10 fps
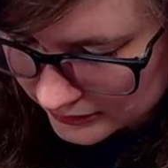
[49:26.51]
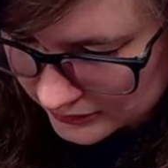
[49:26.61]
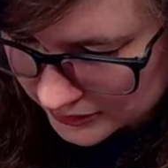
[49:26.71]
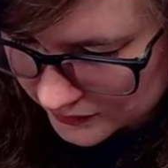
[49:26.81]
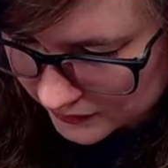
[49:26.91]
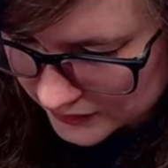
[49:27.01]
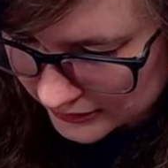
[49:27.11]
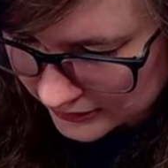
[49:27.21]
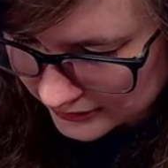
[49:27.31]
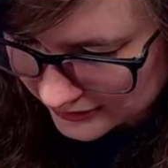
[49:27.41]
Just feels
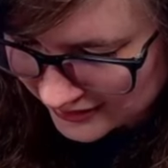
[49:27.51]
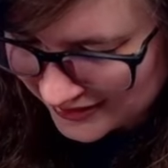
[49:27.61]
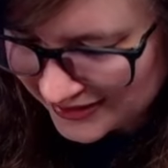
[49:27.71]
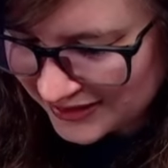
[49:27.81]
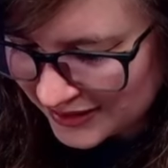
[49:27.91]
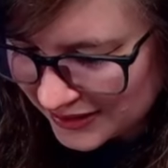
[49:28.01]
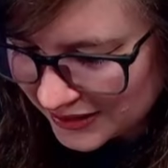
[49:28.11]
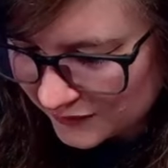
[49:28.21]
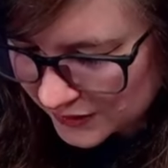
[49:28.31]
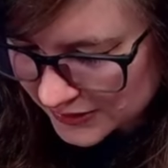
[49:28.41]
like
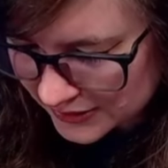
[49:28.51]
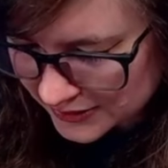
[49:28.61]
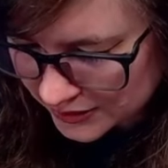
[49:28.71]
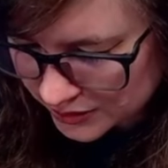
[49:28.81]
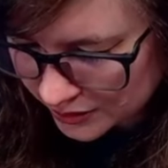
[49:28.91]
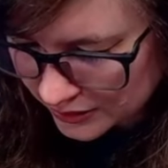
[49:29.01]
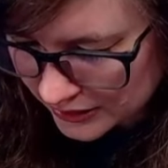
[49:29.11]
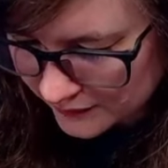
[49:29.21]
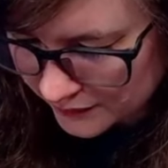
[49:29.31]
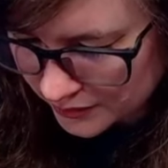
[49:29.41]
such a
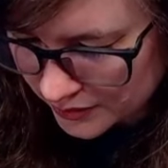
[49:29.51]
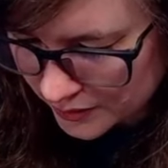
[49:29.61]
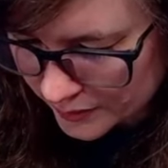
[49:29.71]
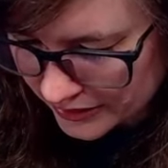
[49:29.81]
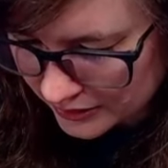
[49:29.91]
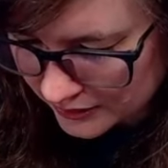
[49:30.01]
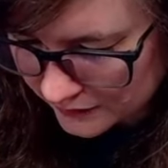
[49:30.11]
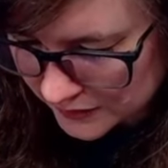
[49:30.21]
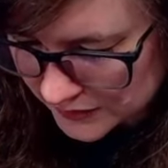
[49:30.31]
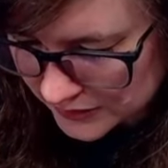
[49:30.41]
grind for no payoff is